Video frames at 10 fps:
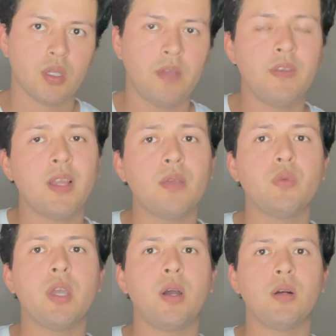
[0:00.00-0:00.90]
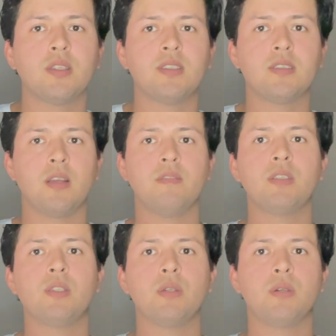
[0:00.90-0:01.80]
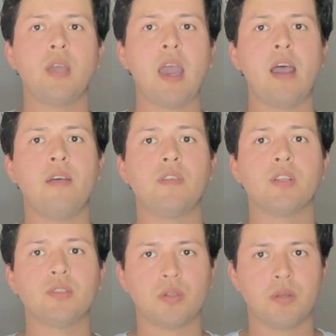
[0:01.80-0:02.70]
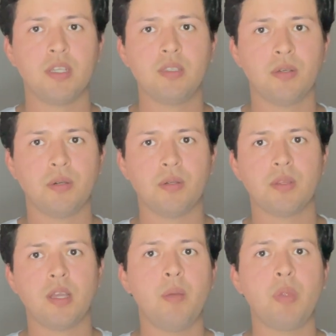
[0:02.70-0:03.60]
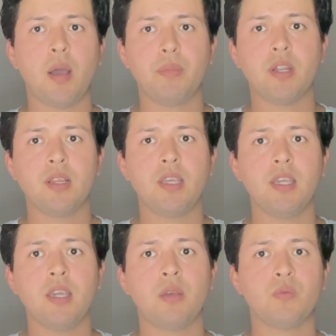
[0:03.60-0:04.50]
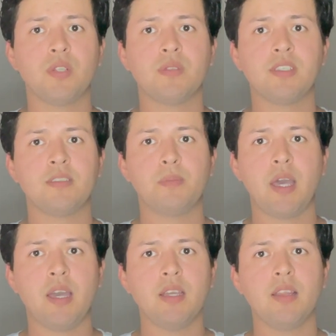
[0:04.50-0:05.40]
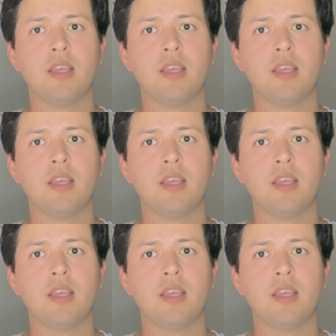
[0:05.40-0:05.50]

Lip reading: I feel like we all deserve to have our story told properly and with respect.